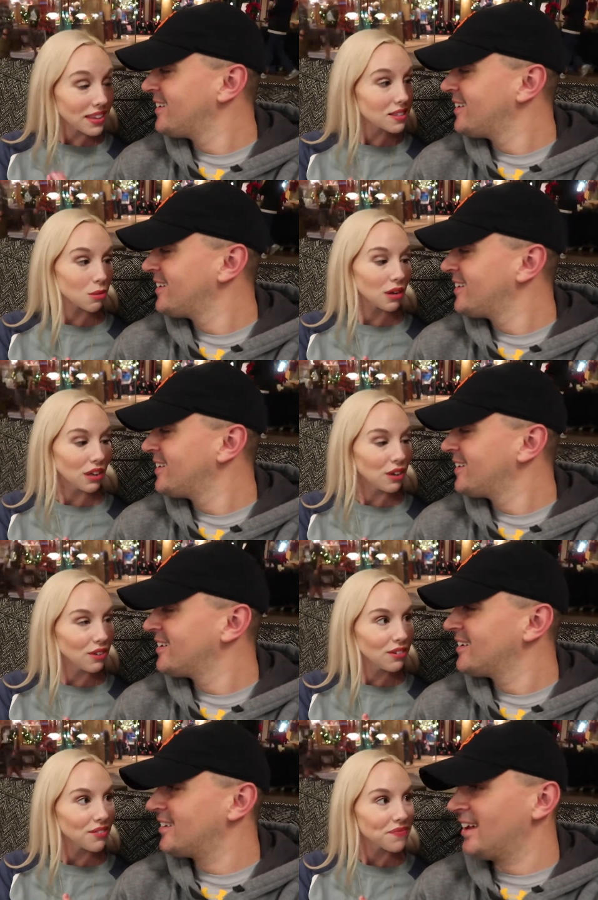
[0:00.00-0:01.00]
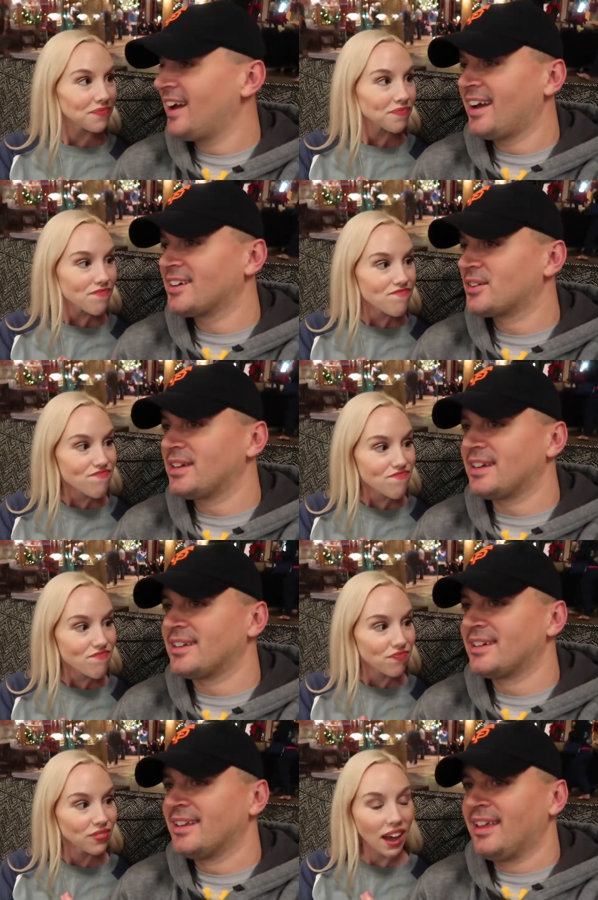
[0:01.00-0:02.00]
Speaker 1: this, one, you?
Speaker 2: Yeah, I agree.
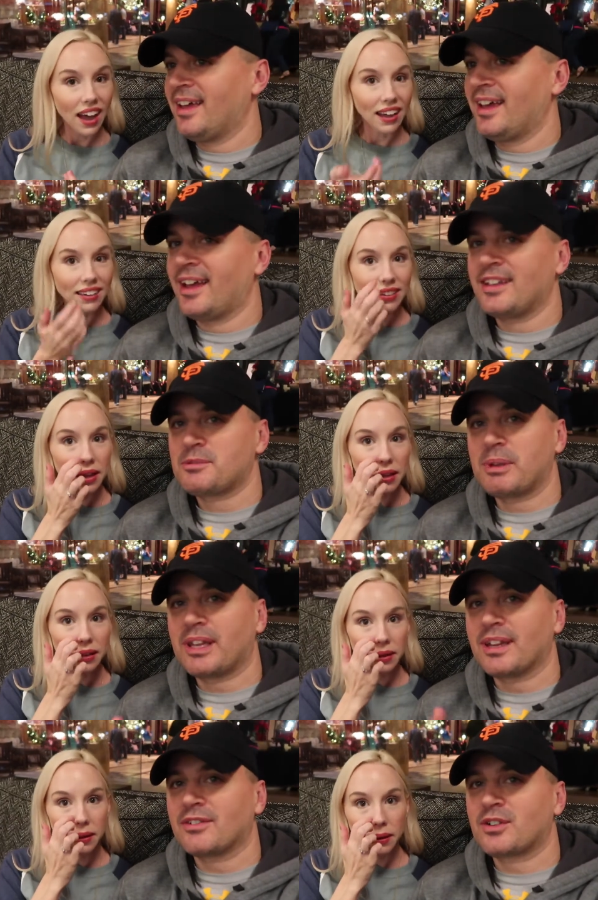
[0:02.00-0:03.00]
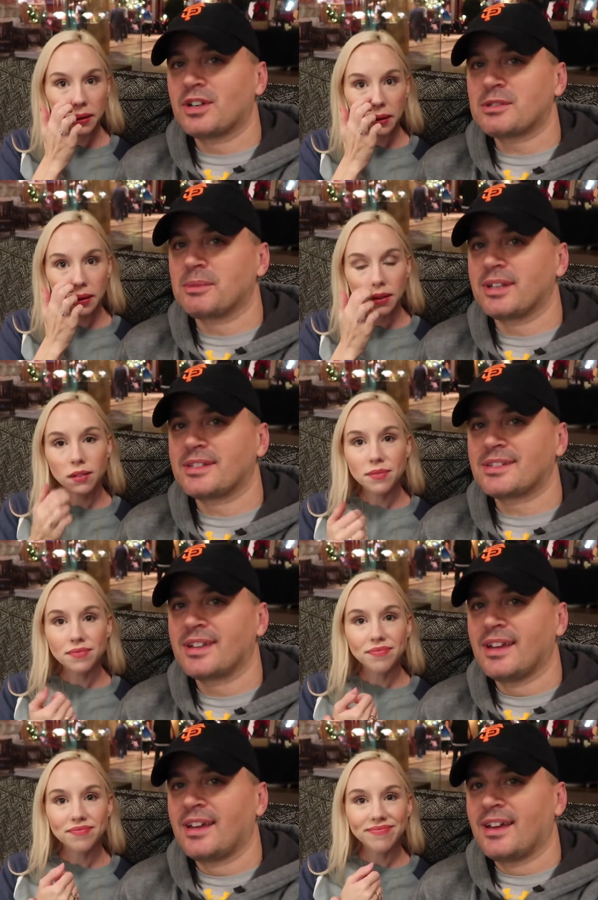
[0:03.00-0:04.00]
Yeah. And speaking of Christmas, mm
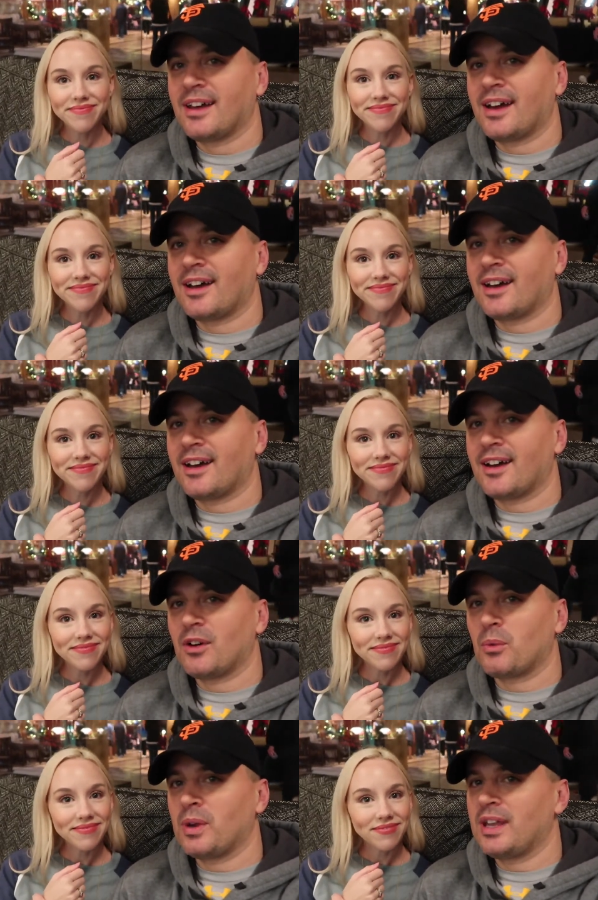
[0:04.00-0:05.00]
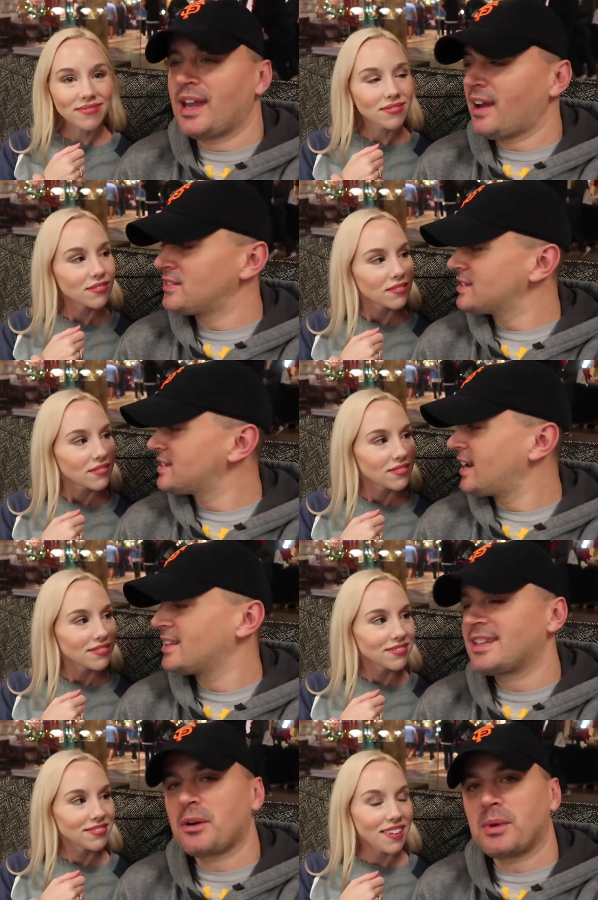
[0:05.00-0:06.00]
-hmm. uh, we have
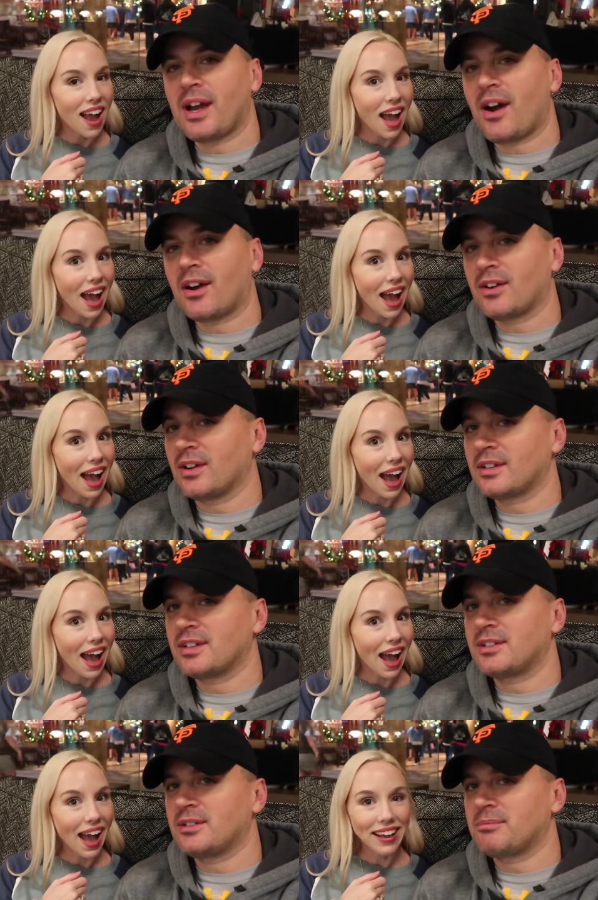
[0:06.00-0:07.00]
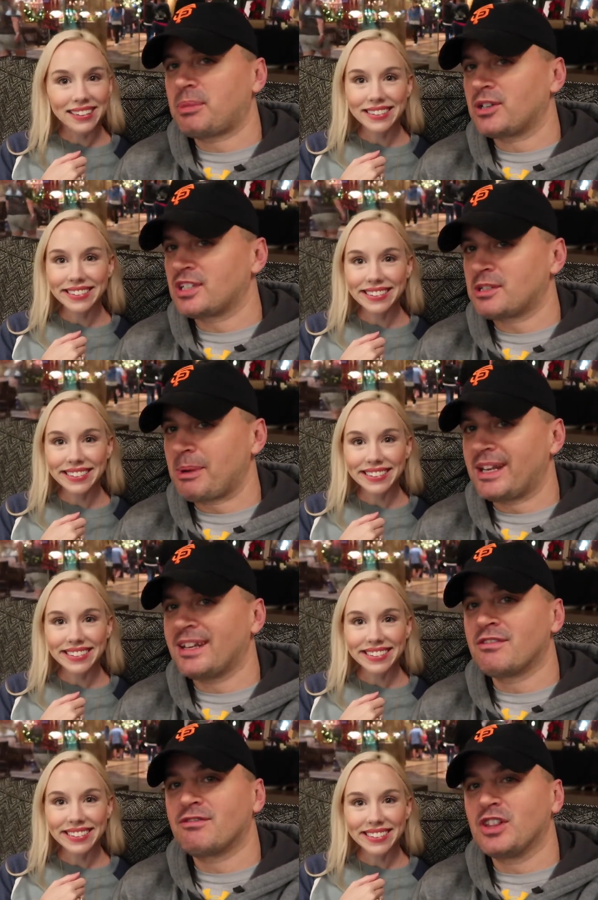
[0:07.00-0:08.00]
decided that we are going to participate
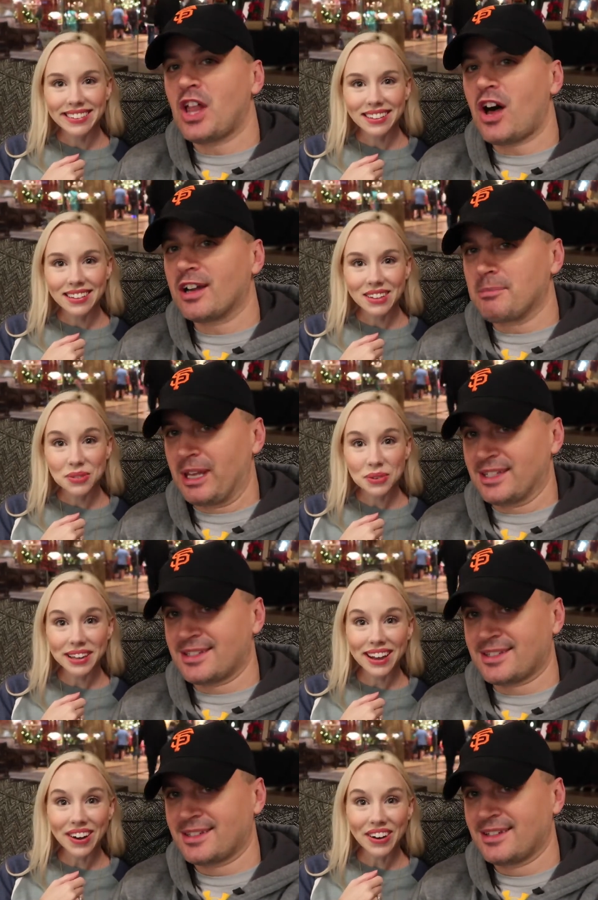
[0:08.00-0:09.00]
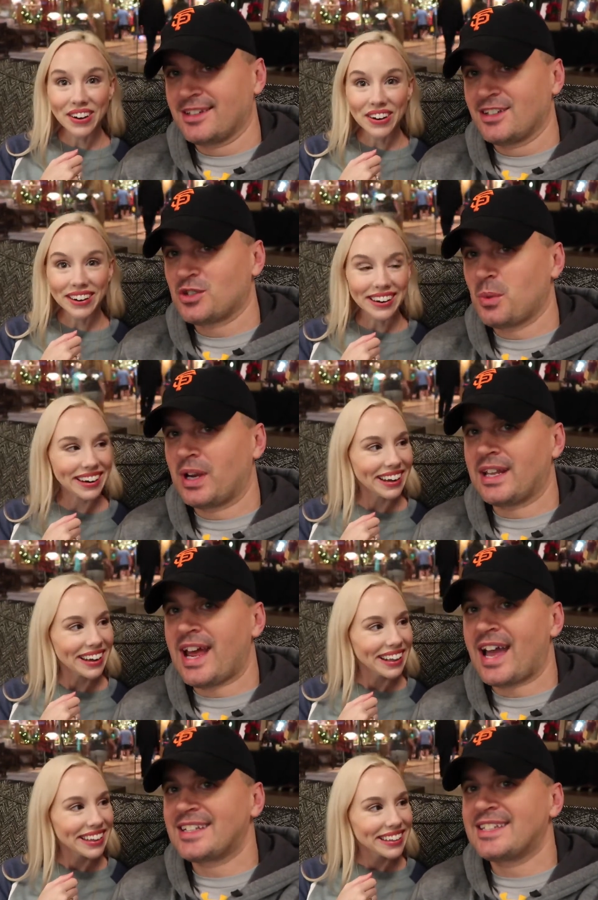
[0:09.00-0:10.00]
in Vlogmas. We are.
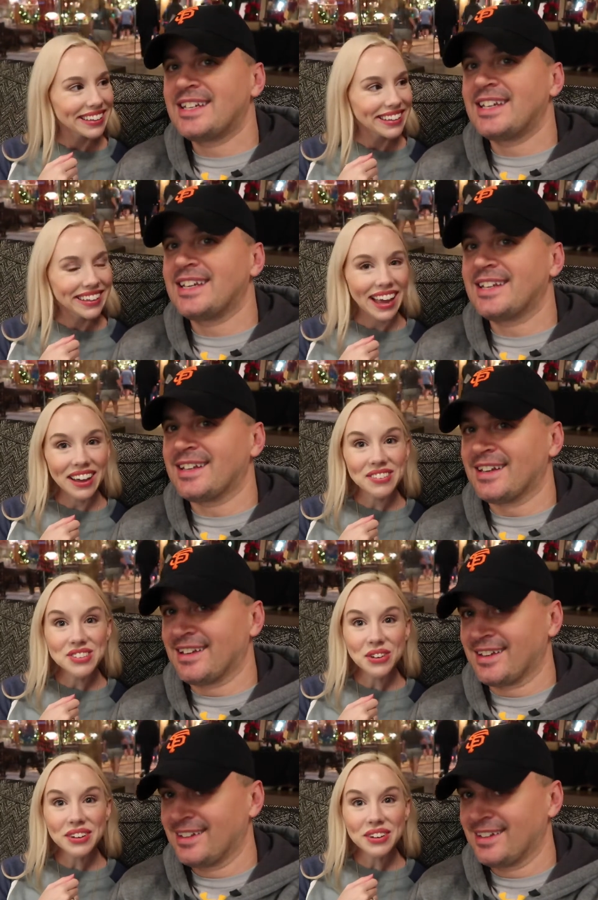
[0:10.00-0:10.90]
2019. I'm
Speaker 1: so